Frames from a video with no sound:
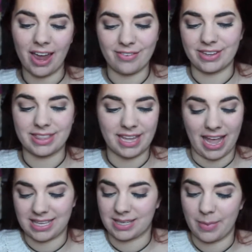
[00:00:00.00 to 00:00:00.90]
everything
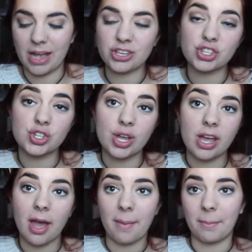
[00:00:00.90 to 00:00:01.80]
has to match.
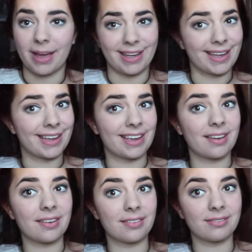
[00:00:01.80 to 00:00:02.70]
My
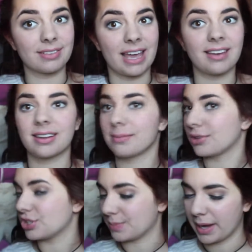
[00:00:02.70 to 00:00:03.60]
candy
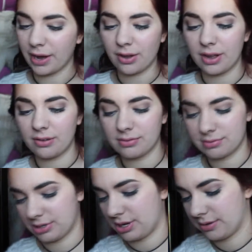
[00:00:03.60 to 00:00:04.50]
matches my hair now,
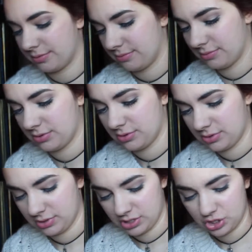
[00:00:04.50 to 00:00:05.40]
you know,
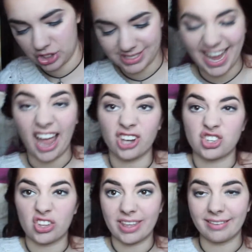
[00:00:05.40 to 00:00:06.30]
just
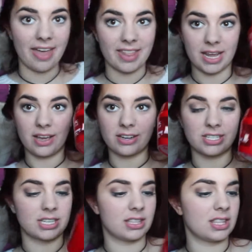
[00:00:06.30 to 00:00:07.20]
casually. And then I
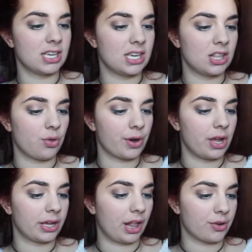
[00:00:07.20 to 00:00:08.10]
got the
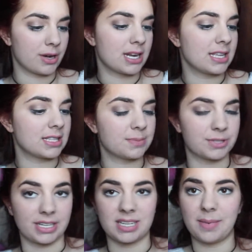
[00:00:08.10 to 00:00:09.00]
L'Oreal Color Radiance
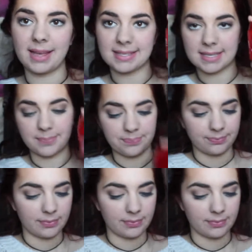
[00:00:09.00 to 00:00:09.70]
Protecting Mask.